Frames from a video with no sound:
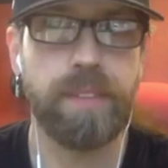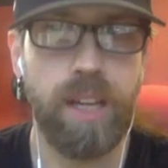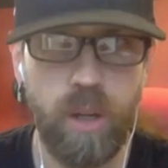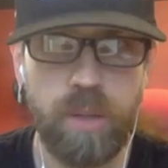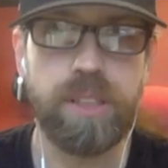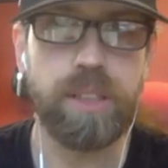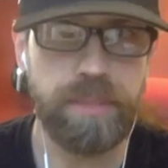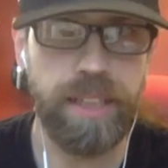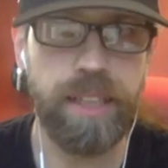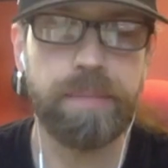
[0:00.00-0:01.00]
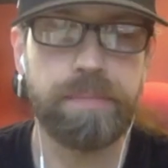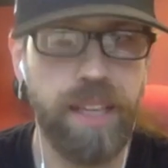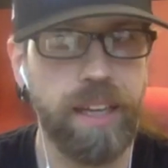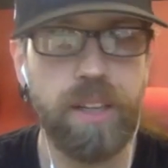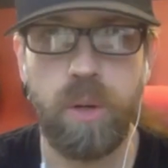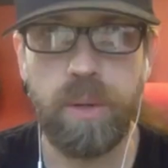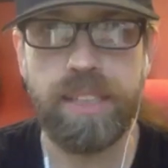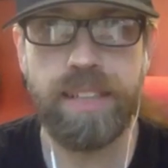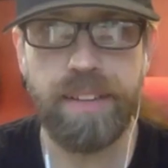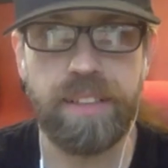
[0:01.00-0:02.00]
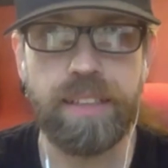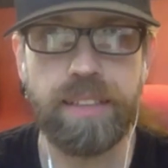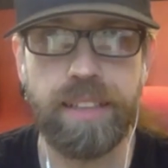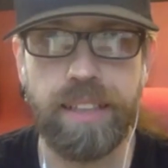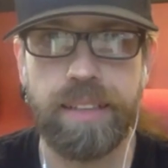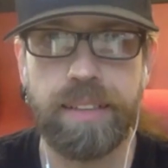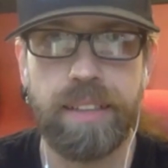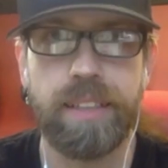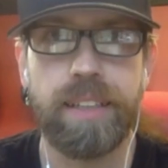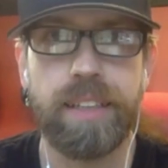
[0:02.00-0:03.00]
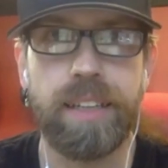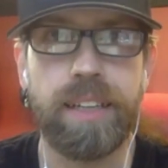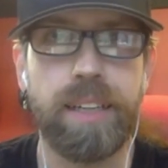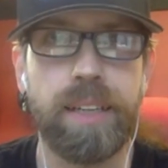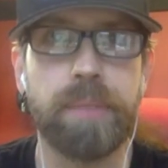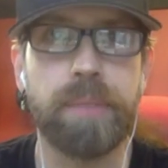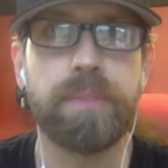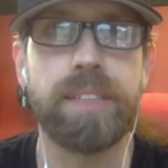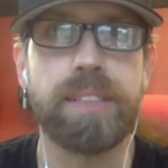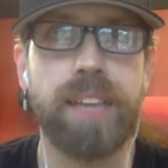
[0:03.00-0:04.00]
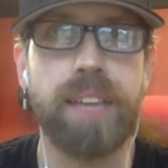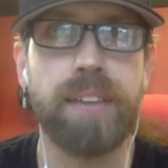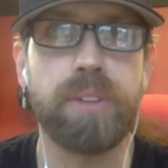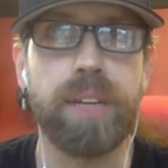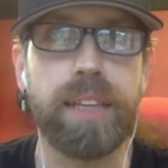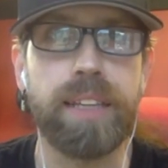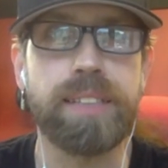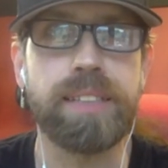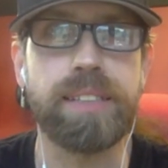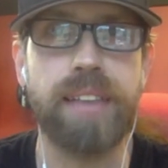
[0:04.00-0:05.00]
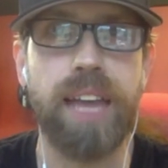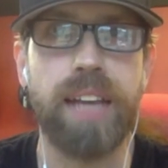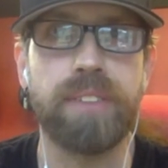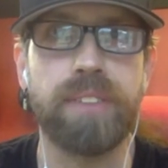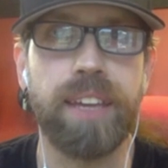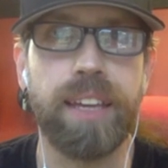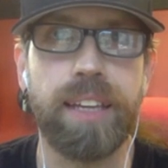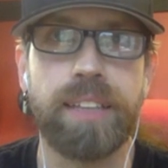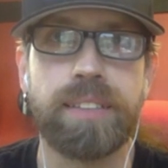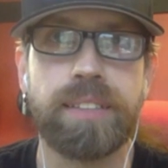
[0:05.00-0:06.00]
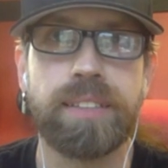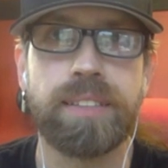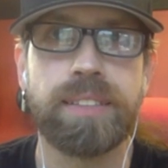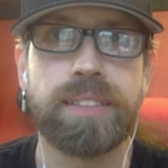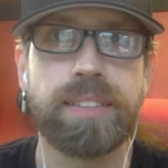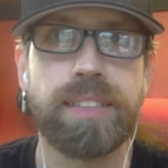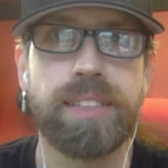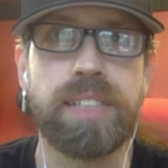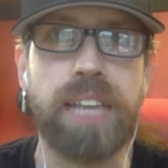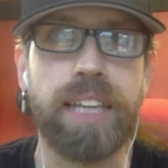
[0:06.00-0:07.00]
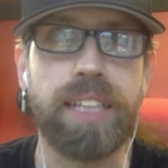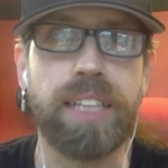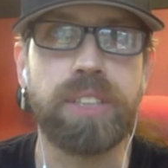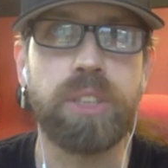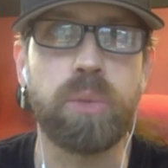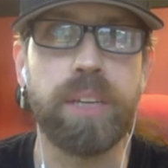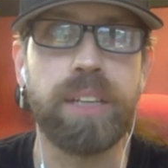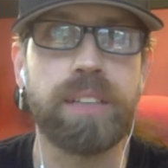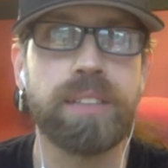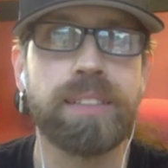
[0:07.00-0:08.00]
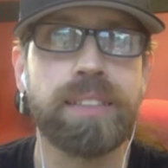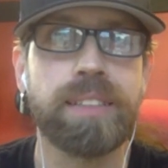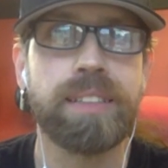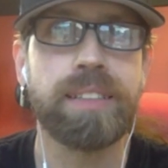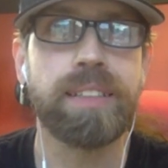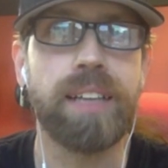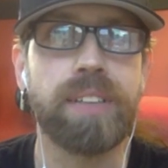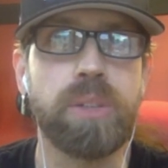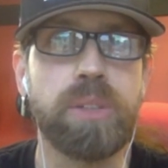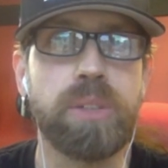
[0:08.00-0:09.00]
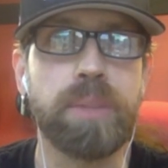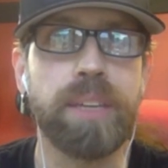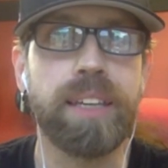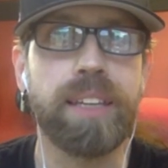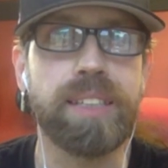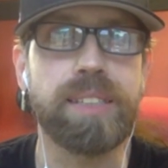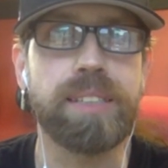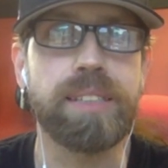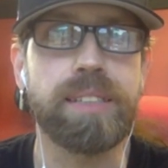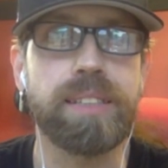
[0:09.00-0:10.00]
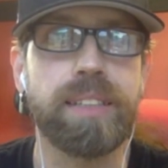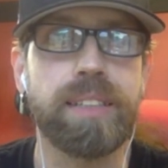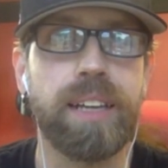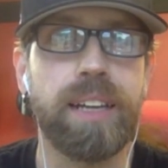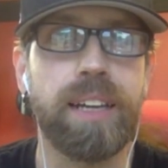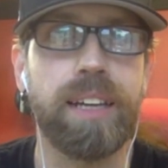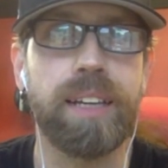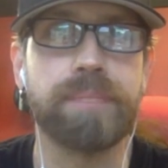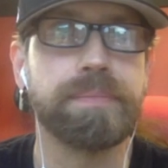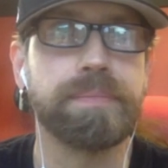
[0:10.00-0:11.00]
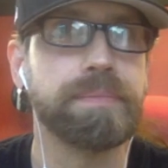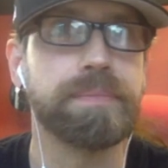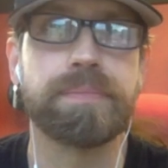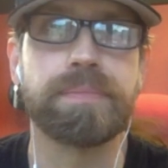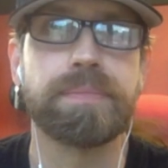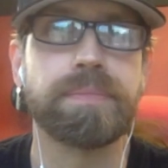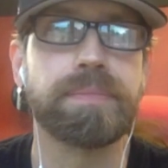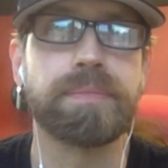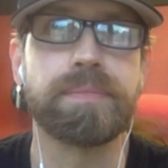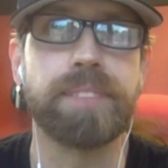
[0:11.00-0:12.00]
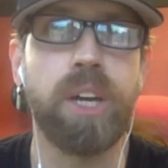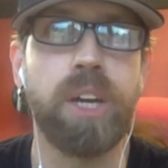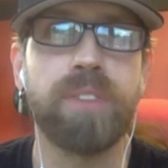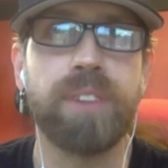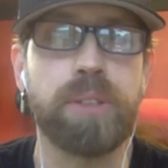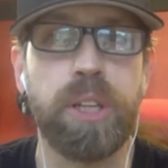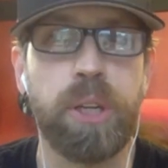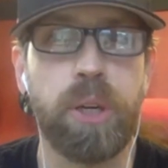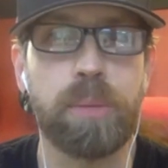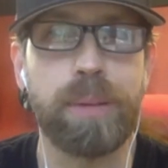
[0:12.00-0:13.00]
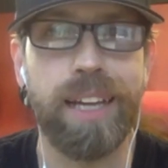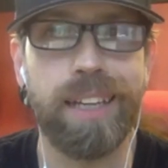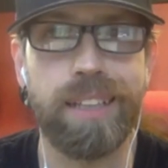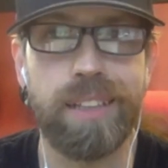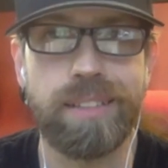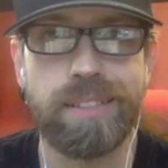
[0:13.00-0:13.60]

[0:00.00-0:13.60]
I hope so. Yeah, yeah. No, it's definitely uh, discovering this as kind of a second career, mm. so to speak, as just. Uh, you know, if I was going to go back and